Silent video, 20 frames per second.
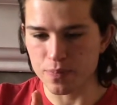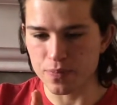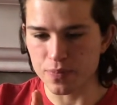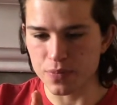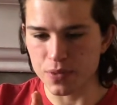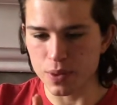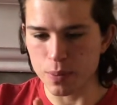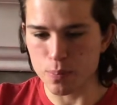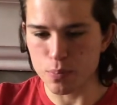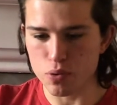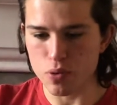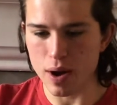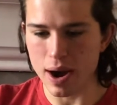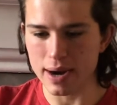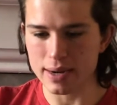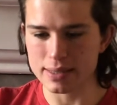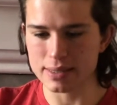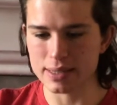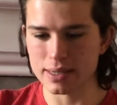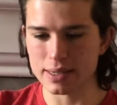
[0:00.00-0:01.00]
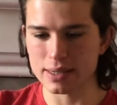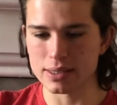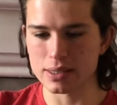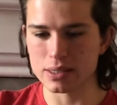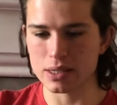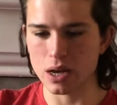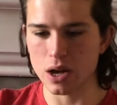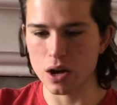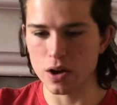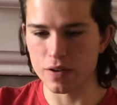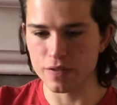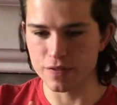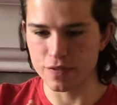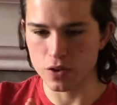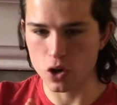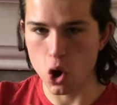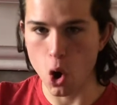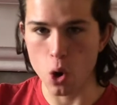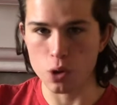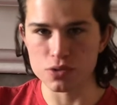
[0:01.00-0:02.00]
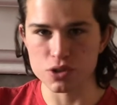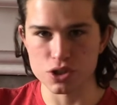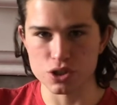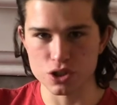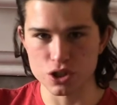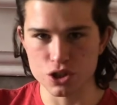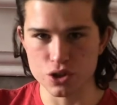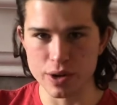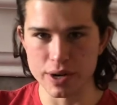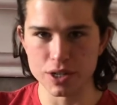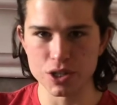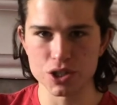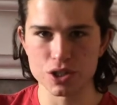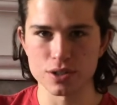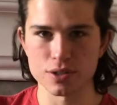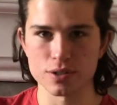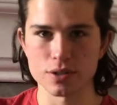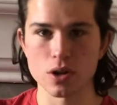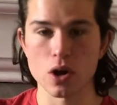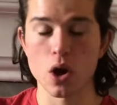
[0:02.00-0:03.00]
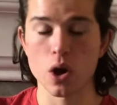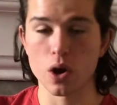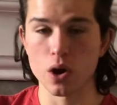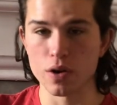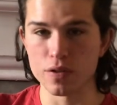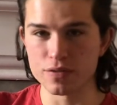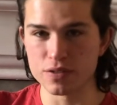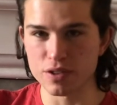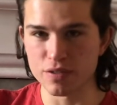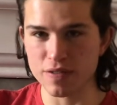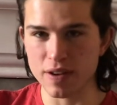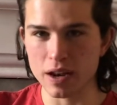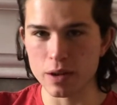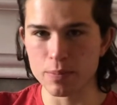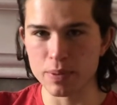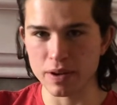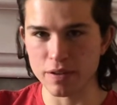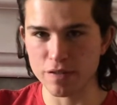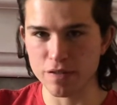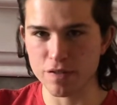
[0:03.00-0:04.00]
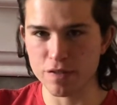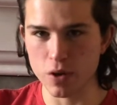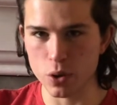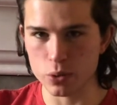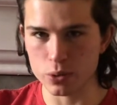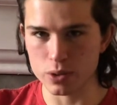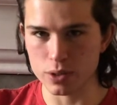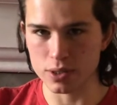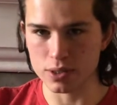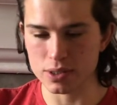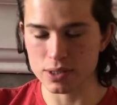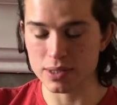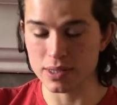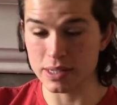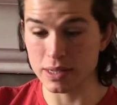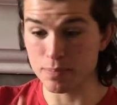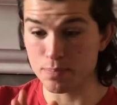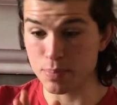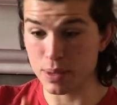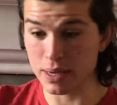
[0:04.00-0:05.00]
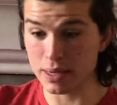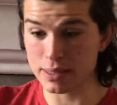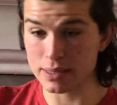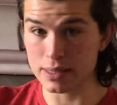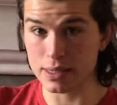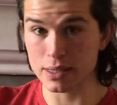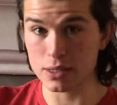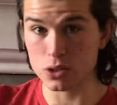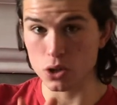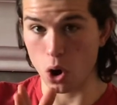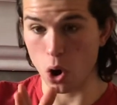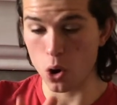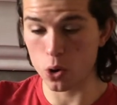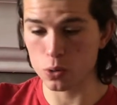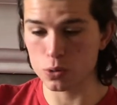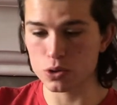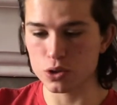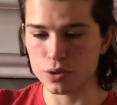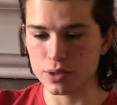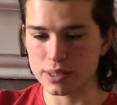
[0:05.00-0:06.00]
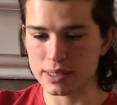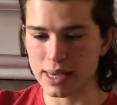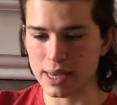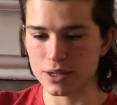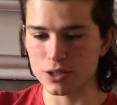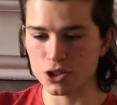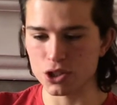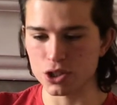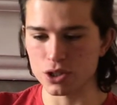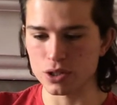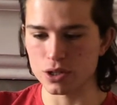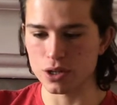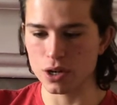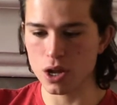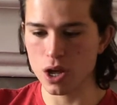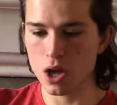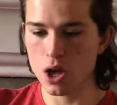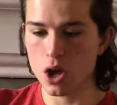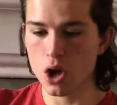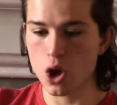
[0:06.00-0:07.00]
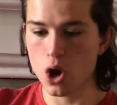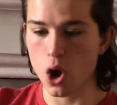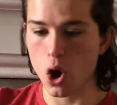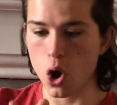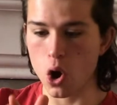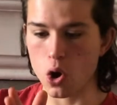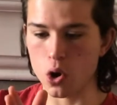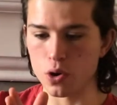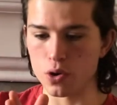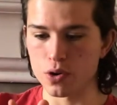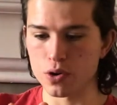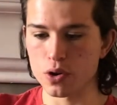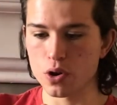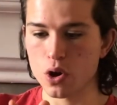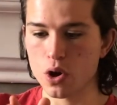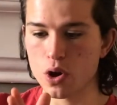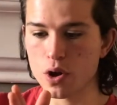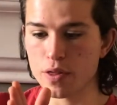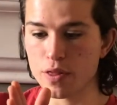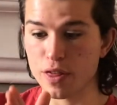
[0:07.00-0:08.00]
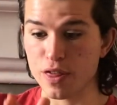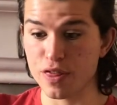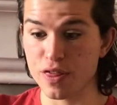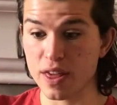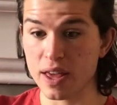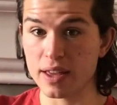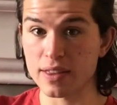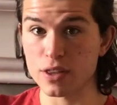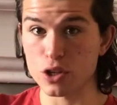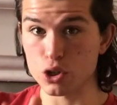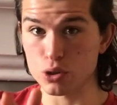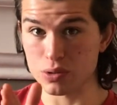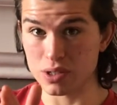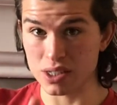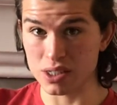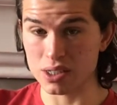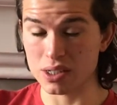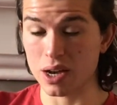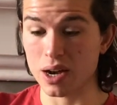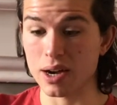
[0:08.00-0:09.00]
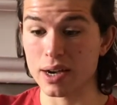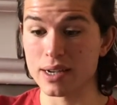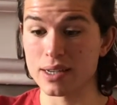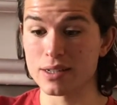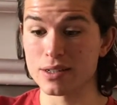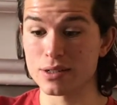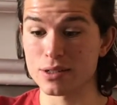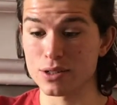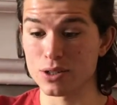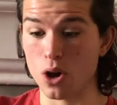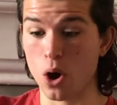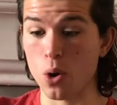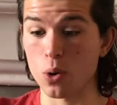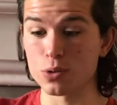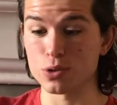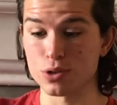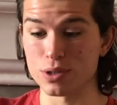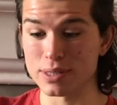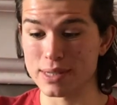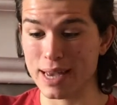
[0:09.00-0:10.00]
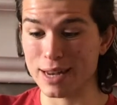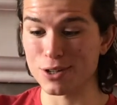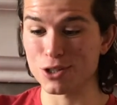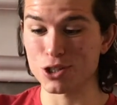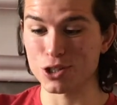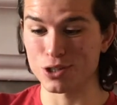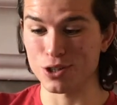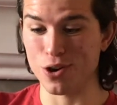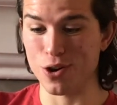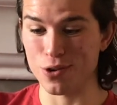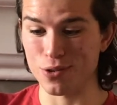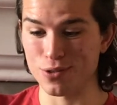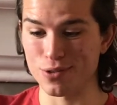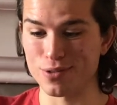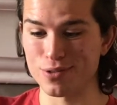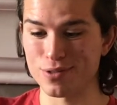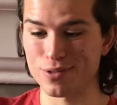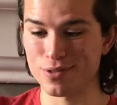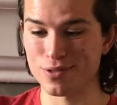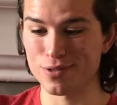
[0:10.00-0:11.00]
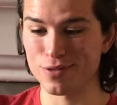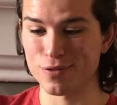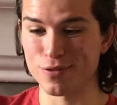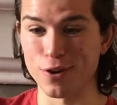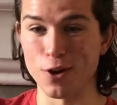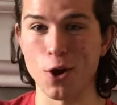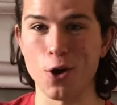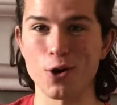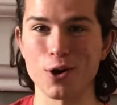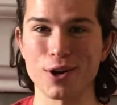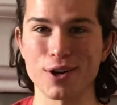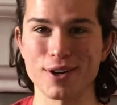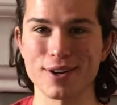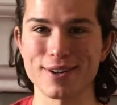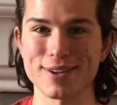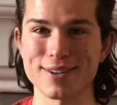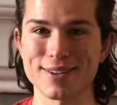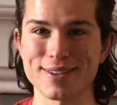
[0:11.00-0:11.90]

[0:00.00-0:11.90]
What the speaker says: the practice of concentration, of developing focus, the ability to hold your attention on the thing that you decide to hold your attention on for longer.